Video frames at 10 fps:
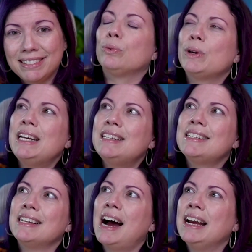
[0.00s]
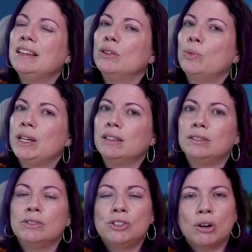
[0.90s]
Redesign the
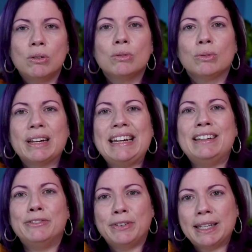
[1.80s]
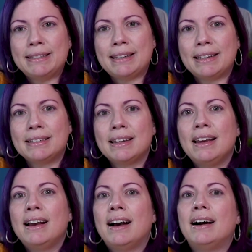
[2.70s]
wheel. Don't reinvent it,
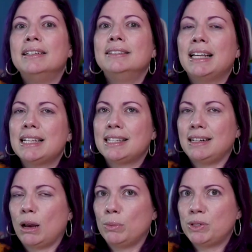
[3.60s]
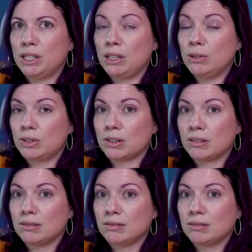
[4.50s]
unless it helps the user.